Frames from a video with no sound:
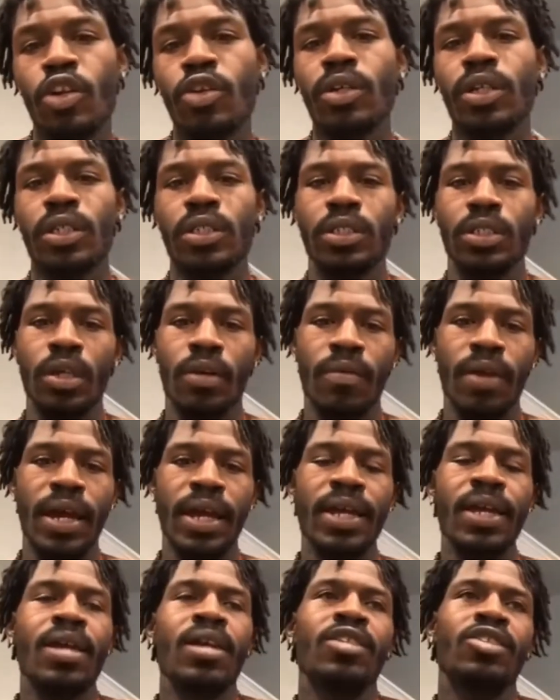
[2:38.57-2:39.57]
All right,
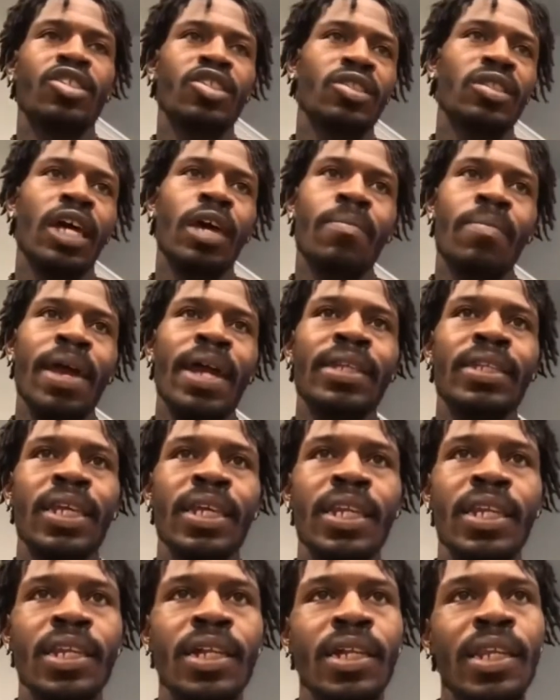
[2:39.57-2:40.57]
just like back then in the
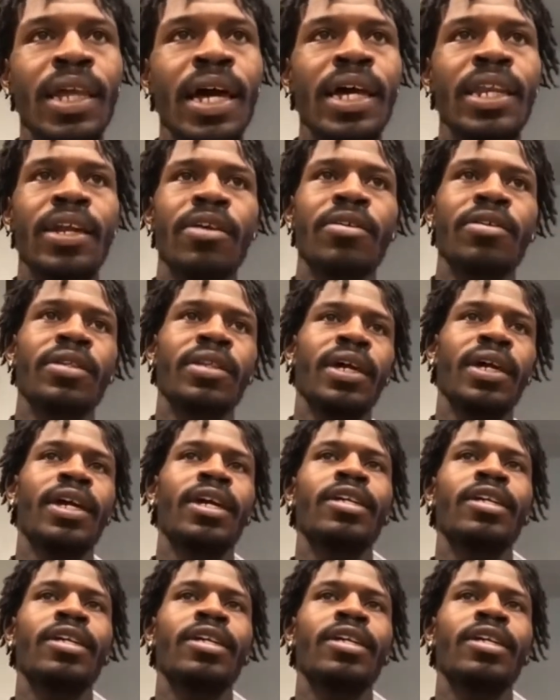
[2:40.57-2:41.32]
gladiator days,